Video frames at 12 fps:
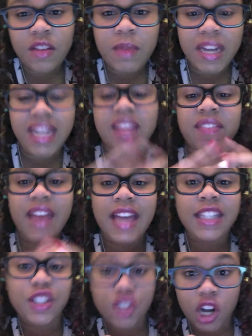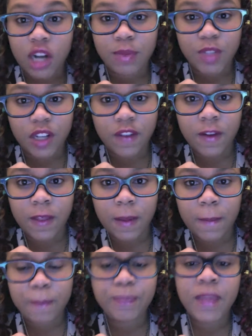their money that Stardom took for
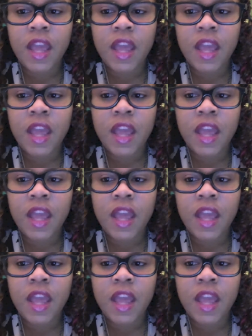them.